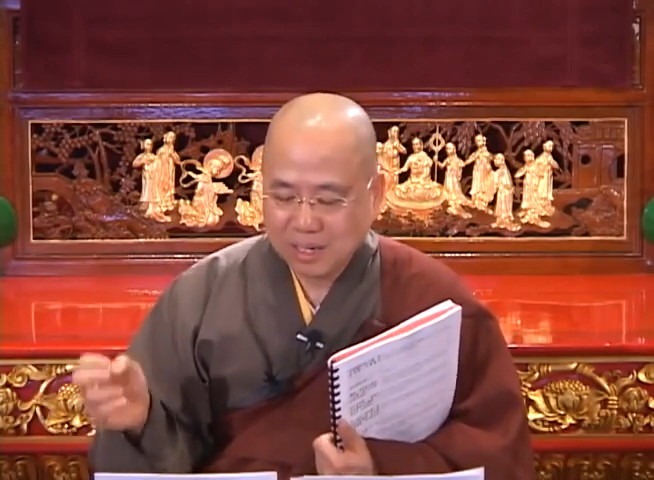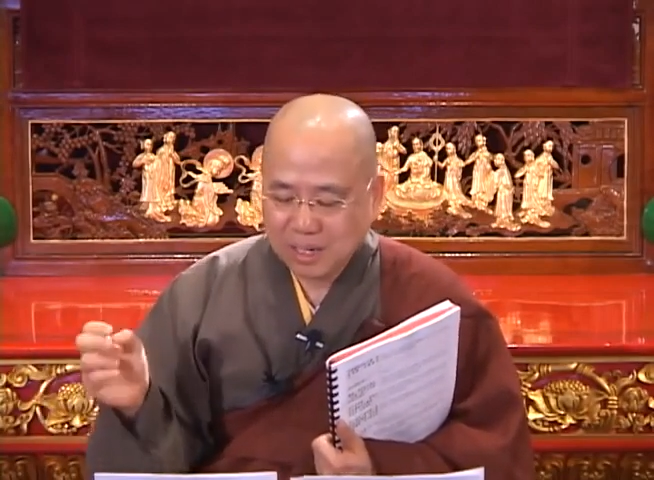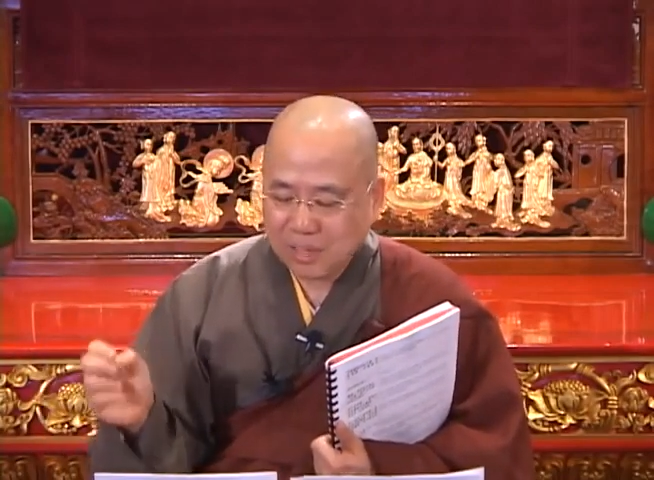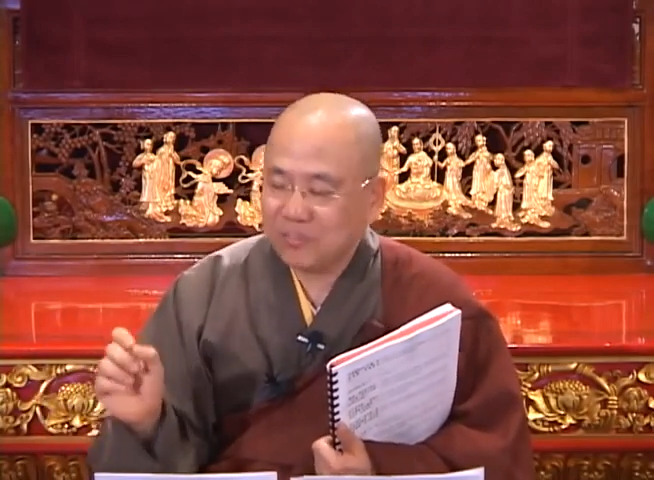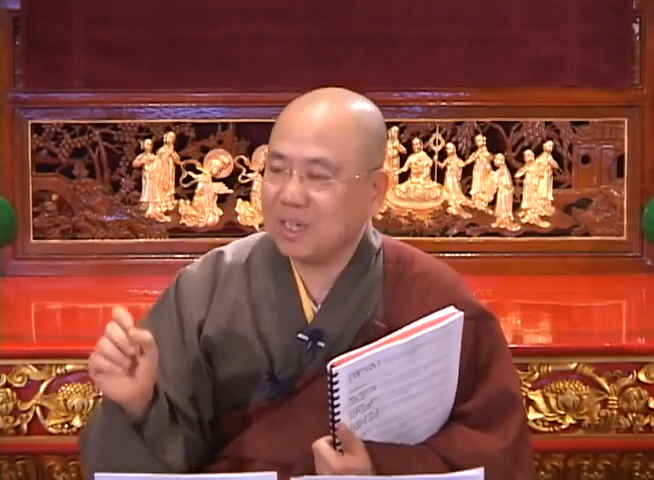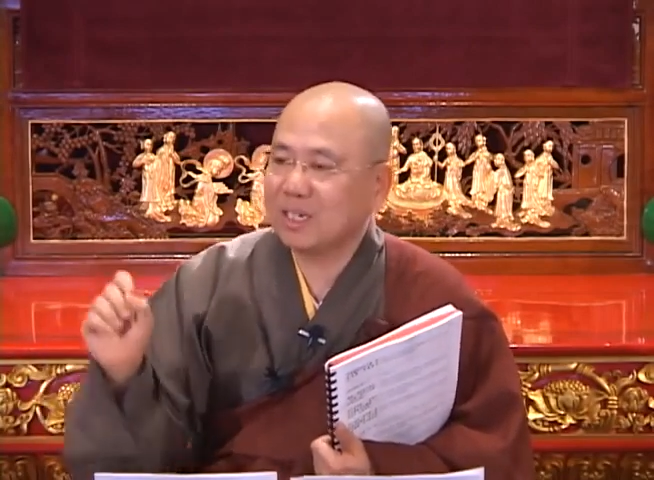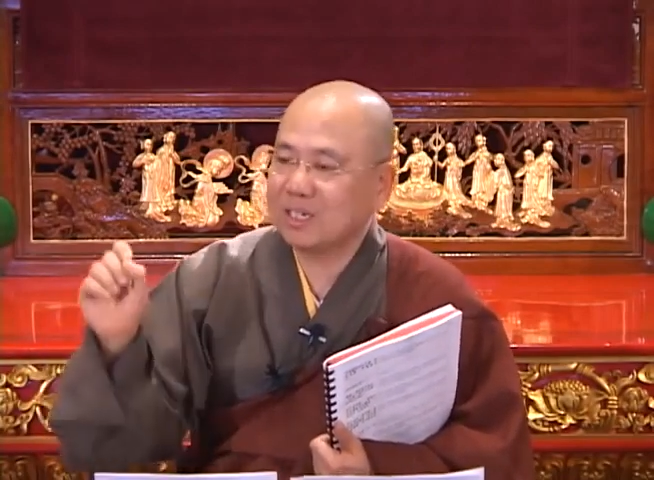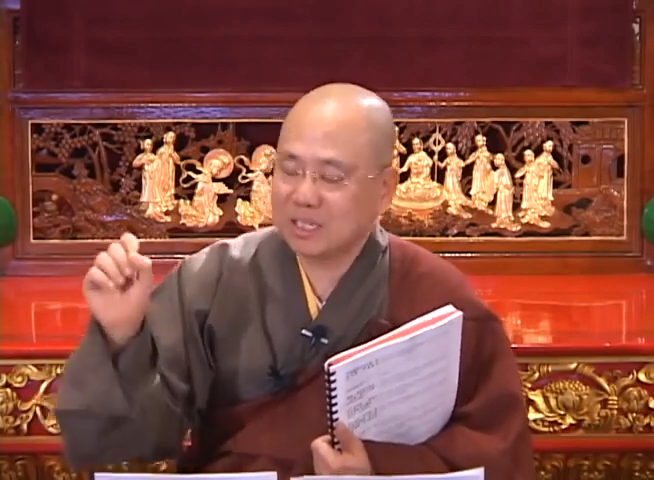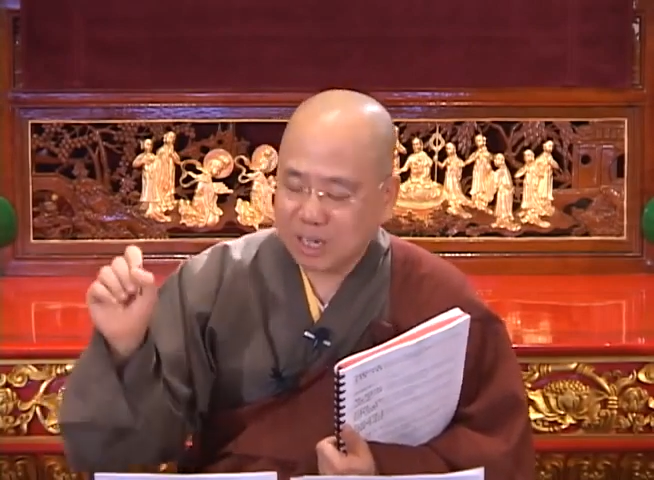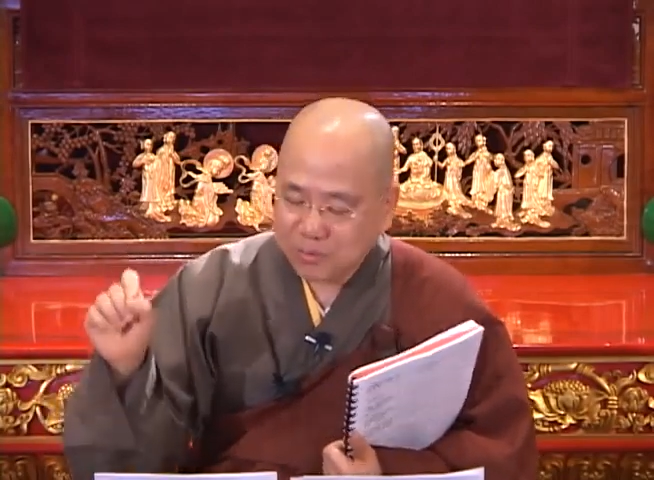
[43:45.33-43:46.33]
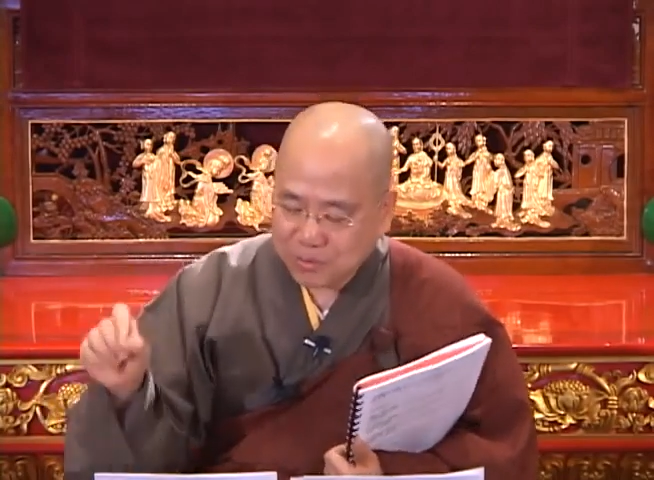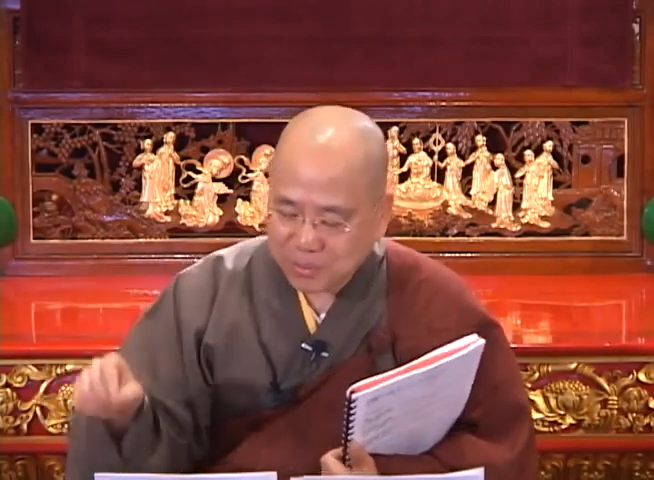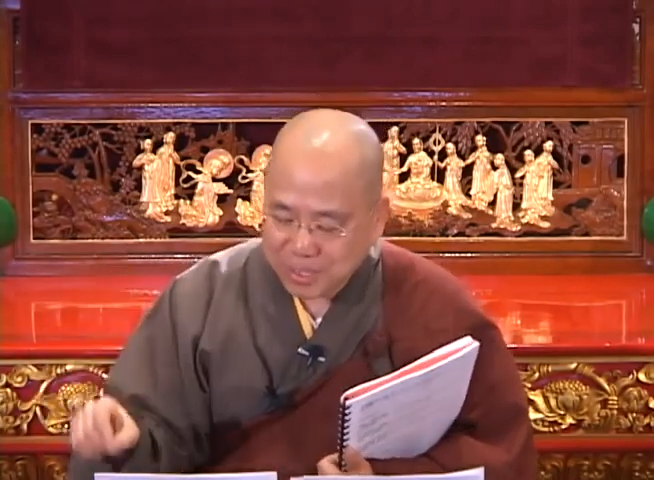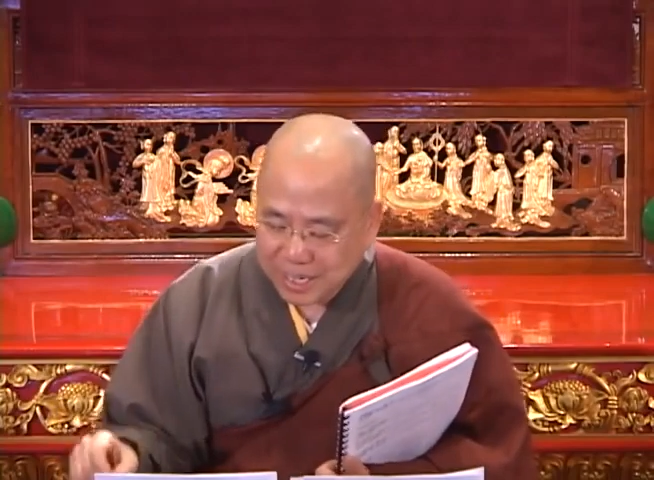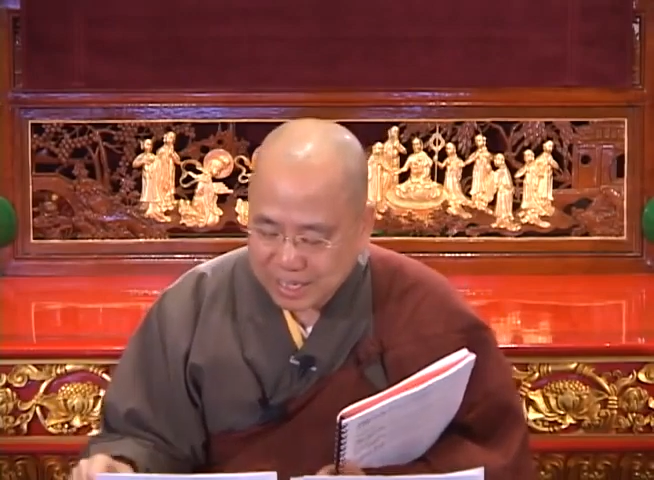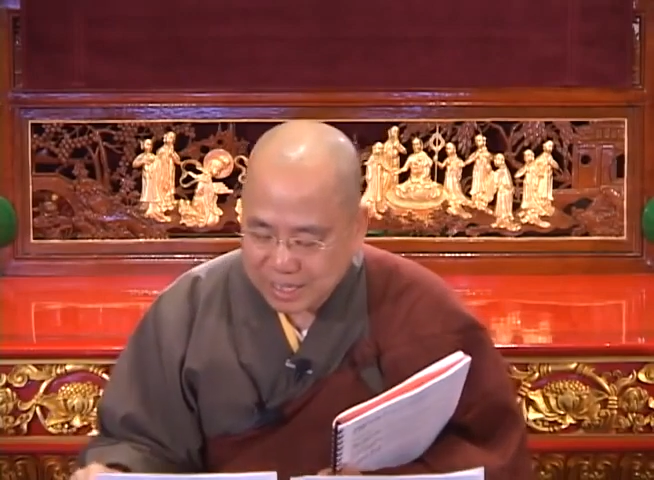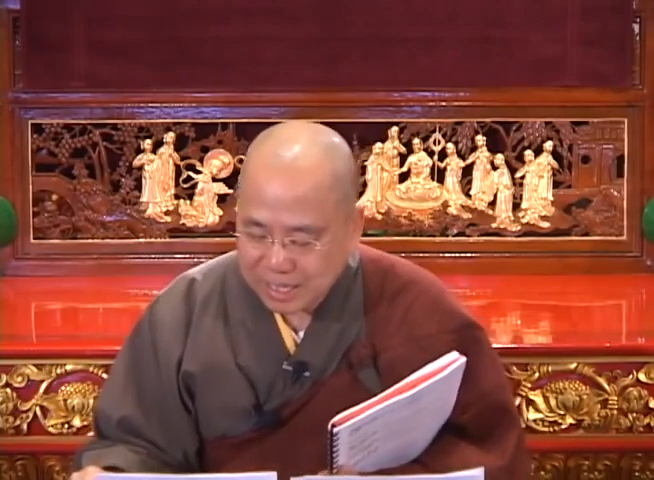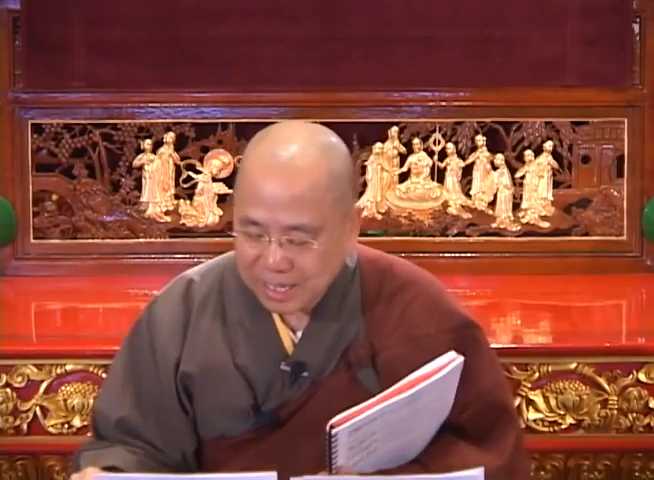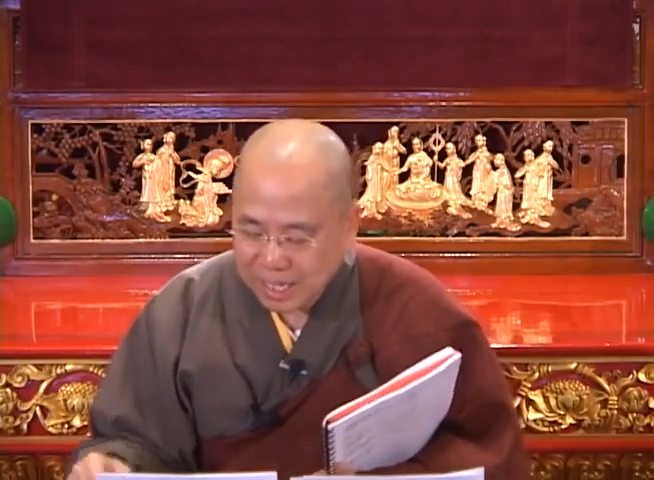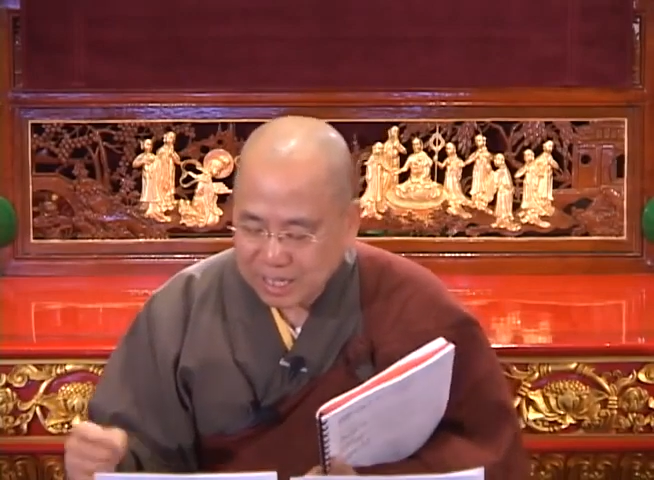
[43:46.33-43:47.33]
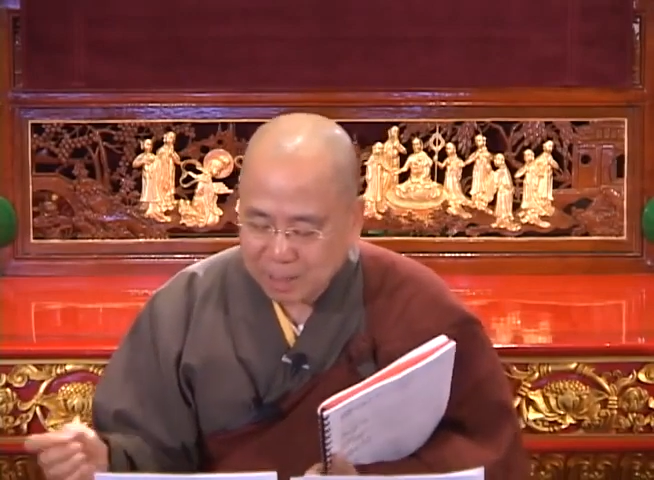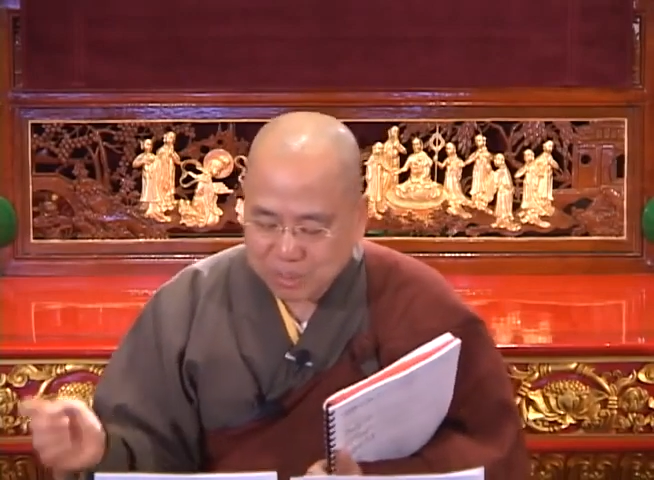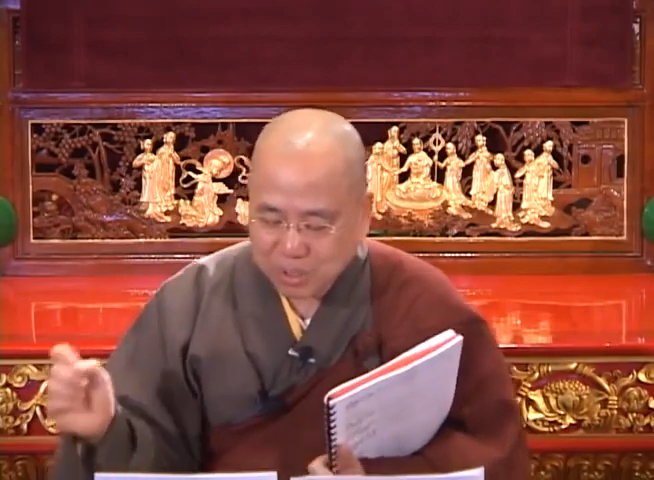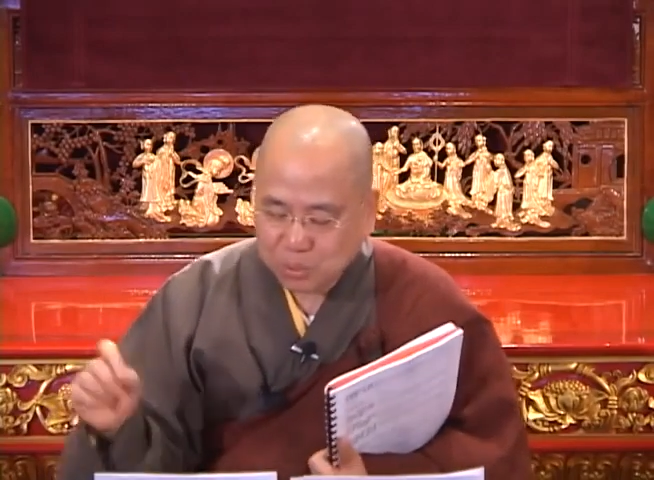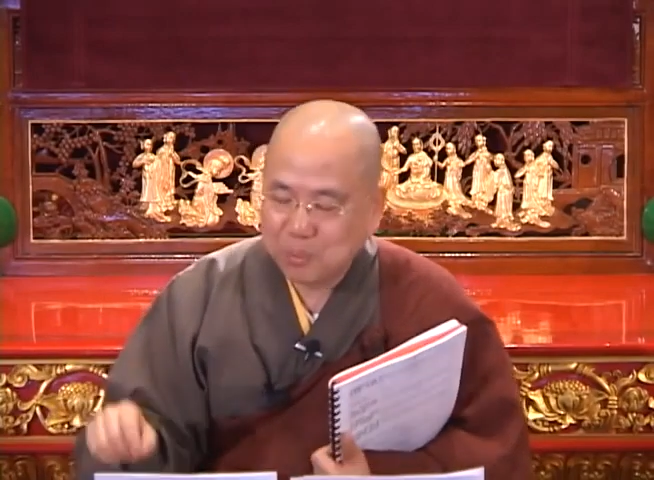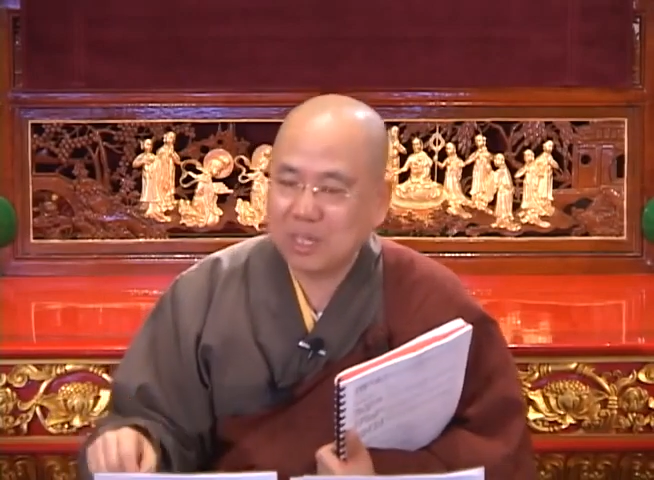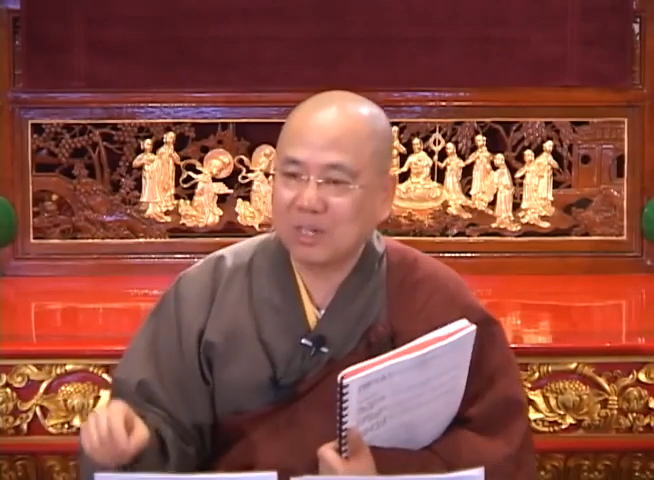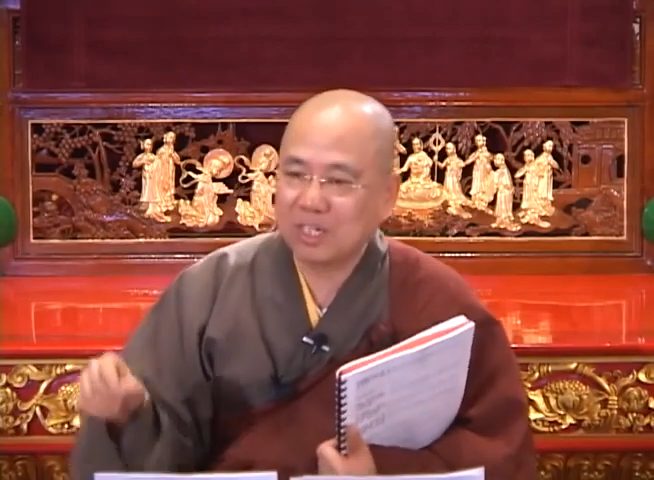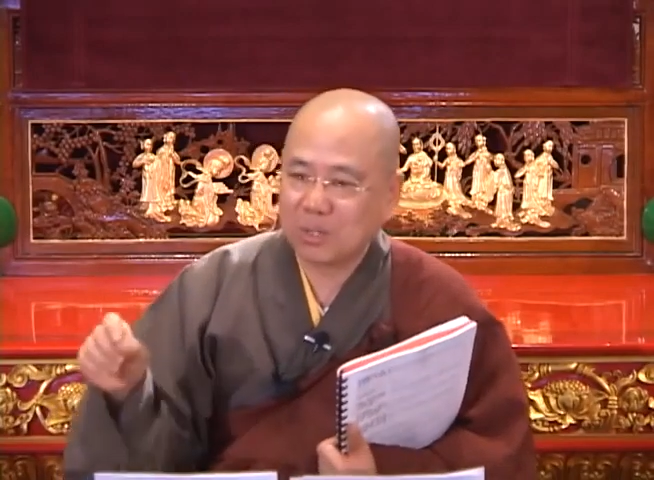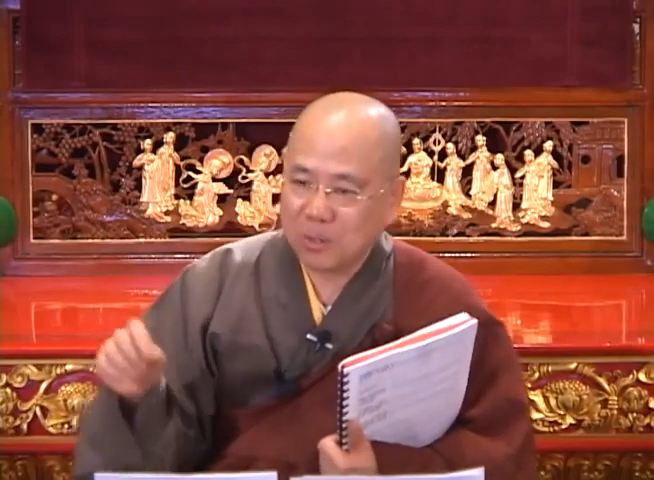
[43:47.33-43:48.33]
Nothing is self-created and come into being on its